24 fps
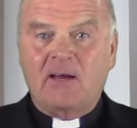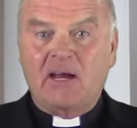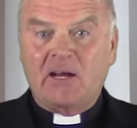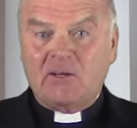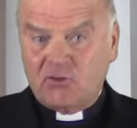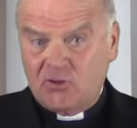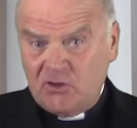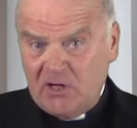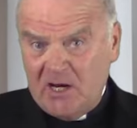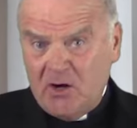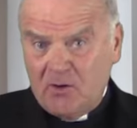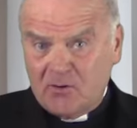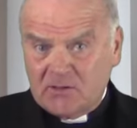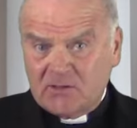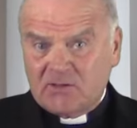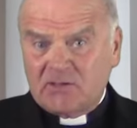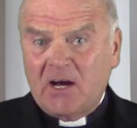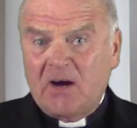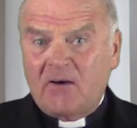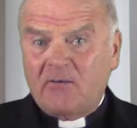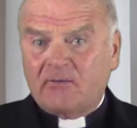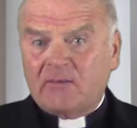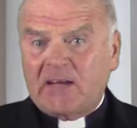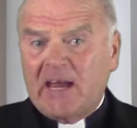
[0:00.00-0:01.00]
And she
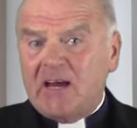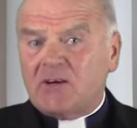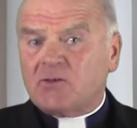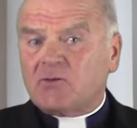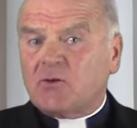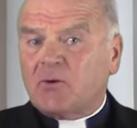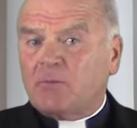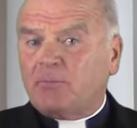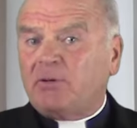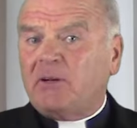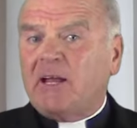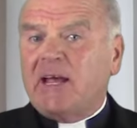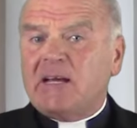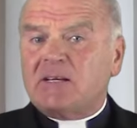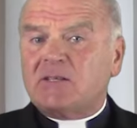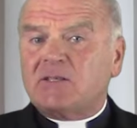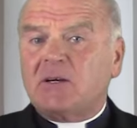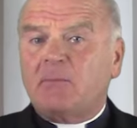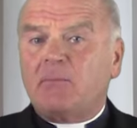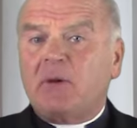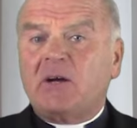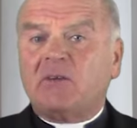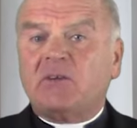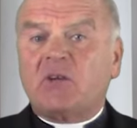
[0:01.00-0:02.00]
herself takes her
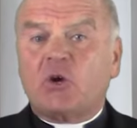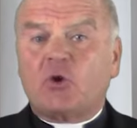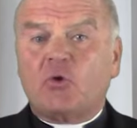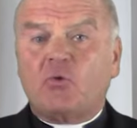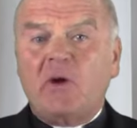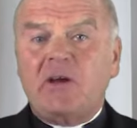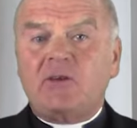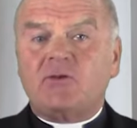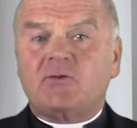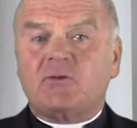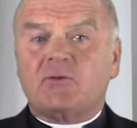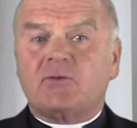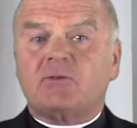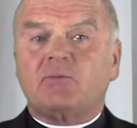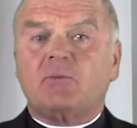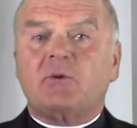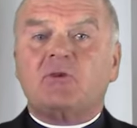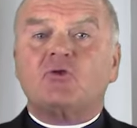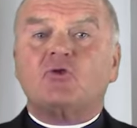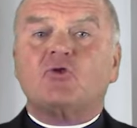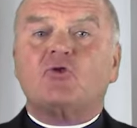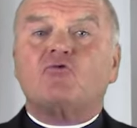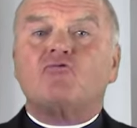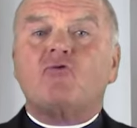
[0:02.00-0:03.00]
place among the creatures which